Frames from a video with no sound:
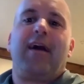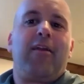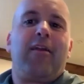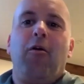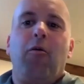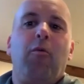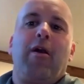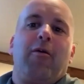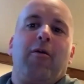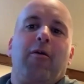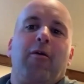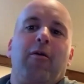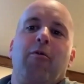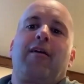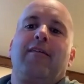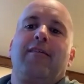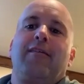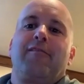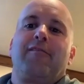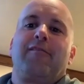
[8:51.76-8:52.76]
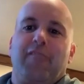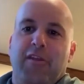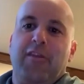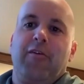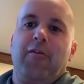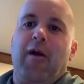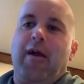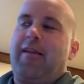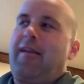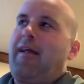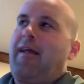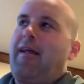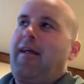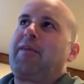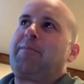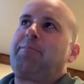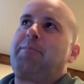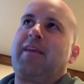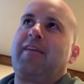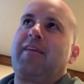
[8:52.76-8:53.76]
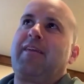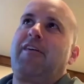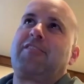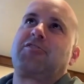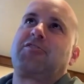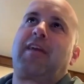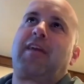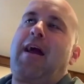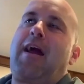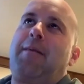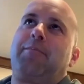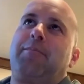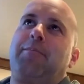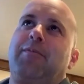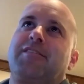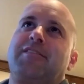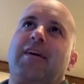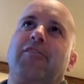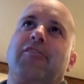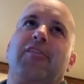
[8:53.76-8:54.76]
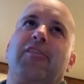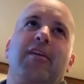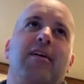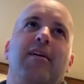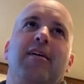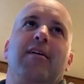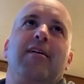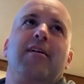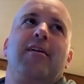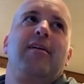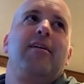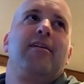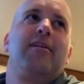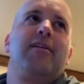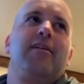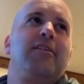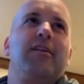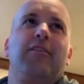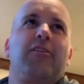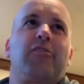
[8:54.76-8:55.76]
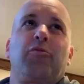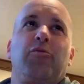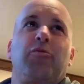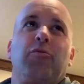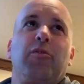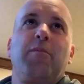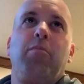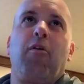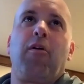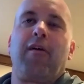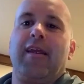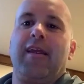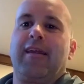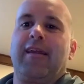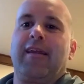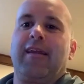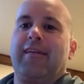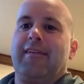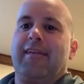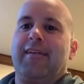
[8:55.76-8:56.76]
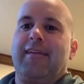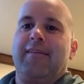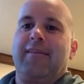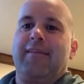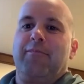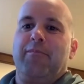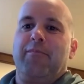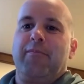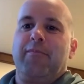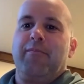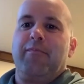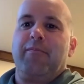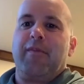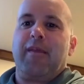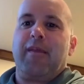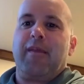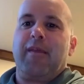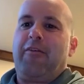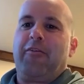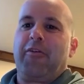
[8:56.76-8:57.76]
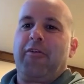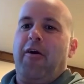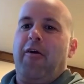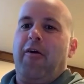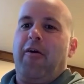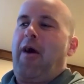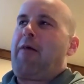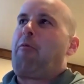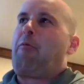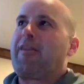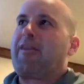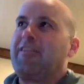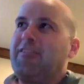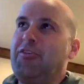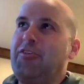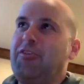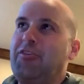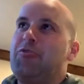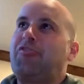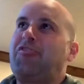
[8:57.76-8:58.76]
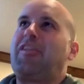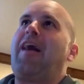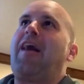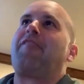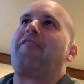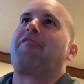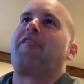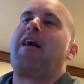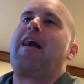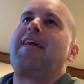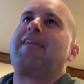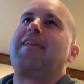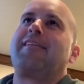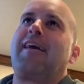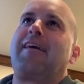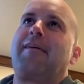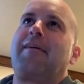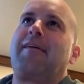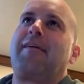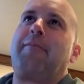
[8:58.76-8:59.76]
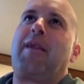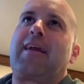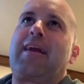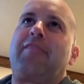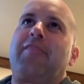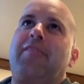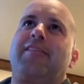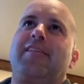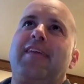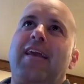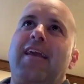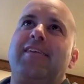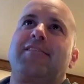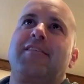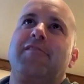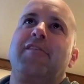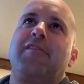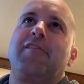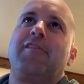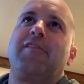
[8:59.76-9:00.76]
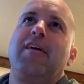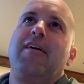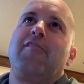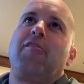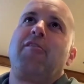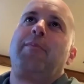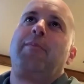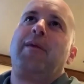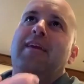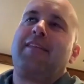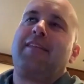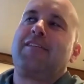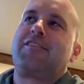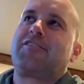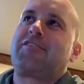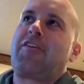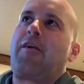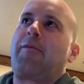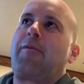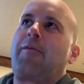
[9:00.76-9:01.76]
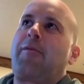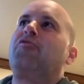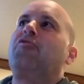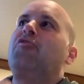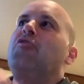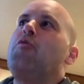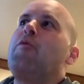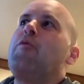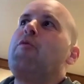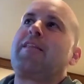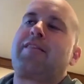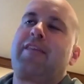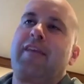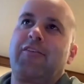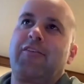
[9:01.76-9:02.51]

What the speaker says: I don't want to work for you. I think being a venture capitalist it looks really boring. And I don't know, I want to do stuff, right? I mean, I got the taste for being in these startups, doing